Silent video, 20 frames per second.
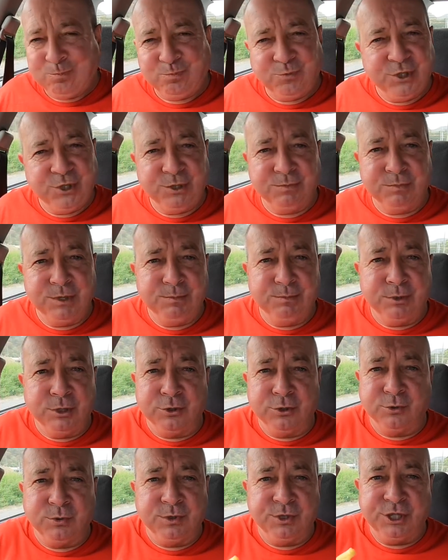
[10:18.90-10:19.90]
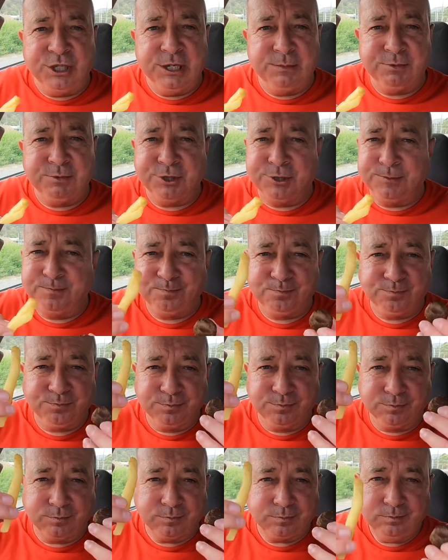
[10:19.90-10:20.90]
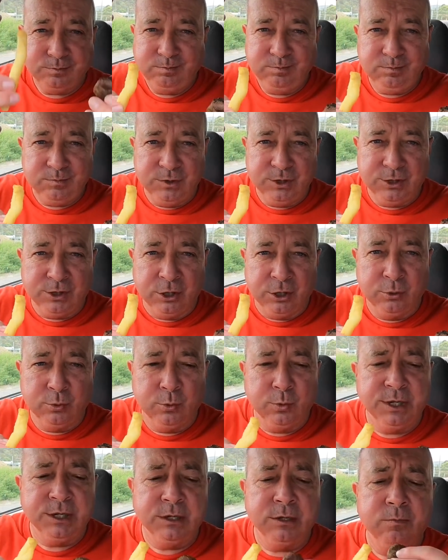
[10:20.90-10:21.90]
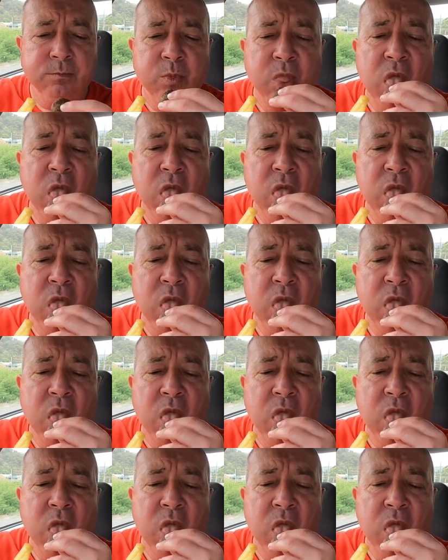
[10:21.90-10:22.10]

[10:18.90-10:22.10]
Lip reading: These meatballs with chips, total winner.